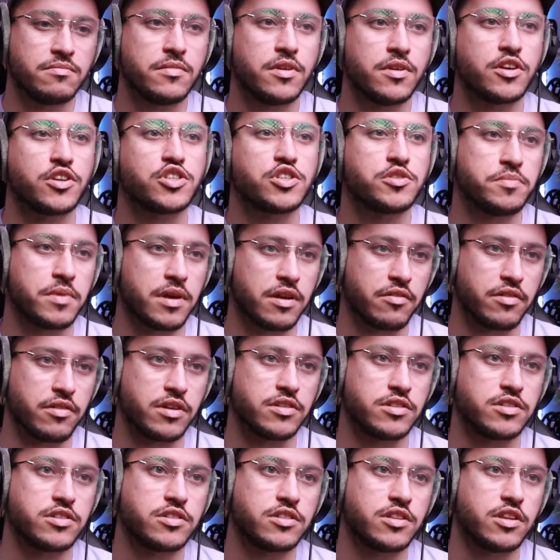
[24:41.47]

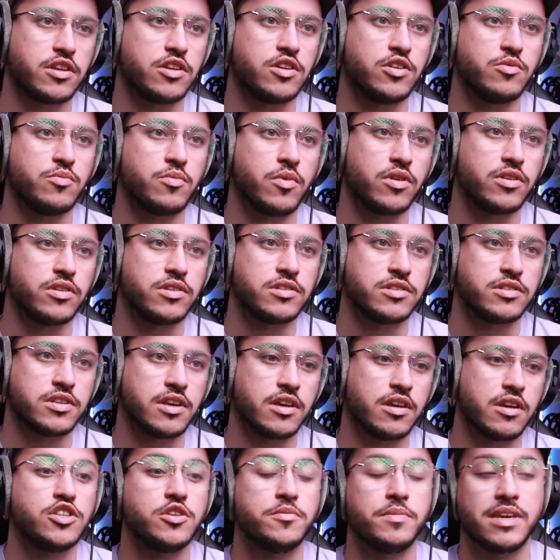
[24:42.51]
experience that you want
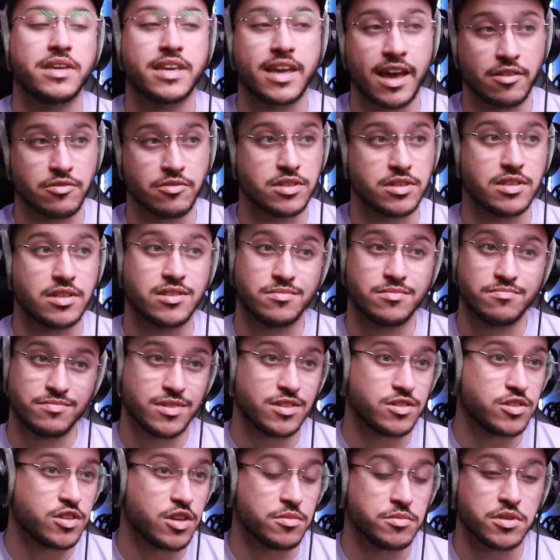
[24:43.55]
to be counted in
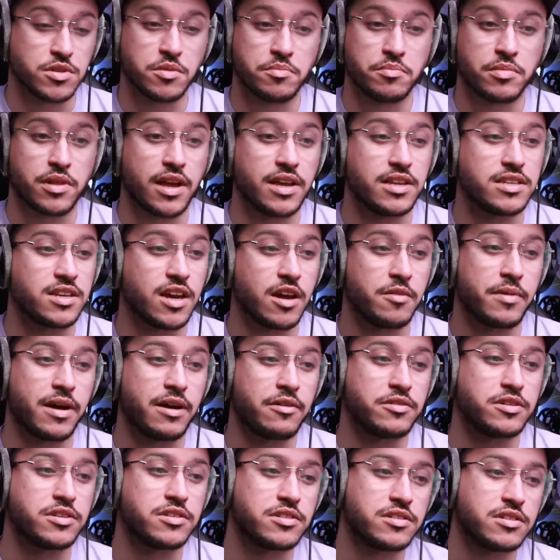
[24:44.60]
terms of the playtime
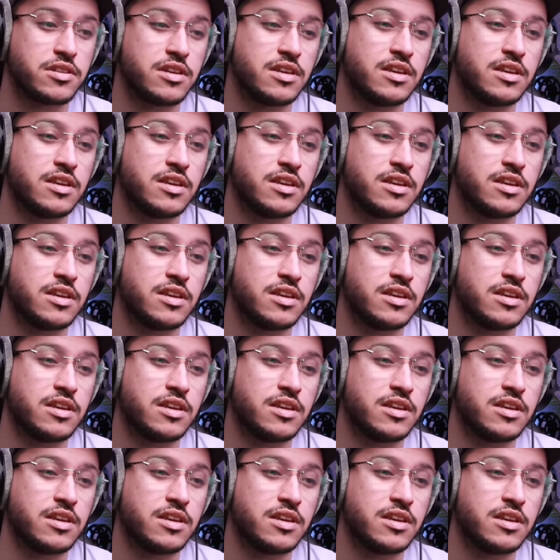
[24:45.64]
hours.